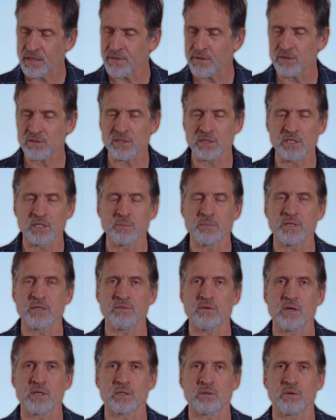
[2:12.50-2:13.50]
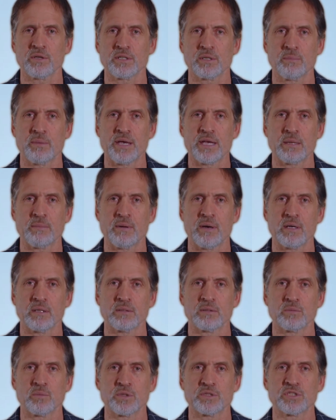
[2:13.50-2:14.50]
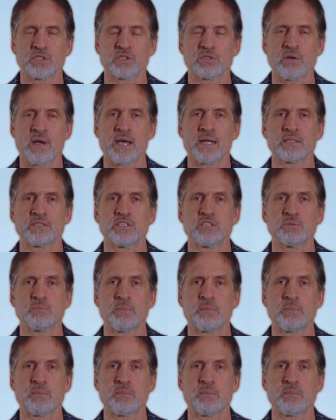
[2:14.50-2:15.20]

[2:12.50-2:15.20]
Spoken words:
There's a little bit of ongoing debate about which strategy is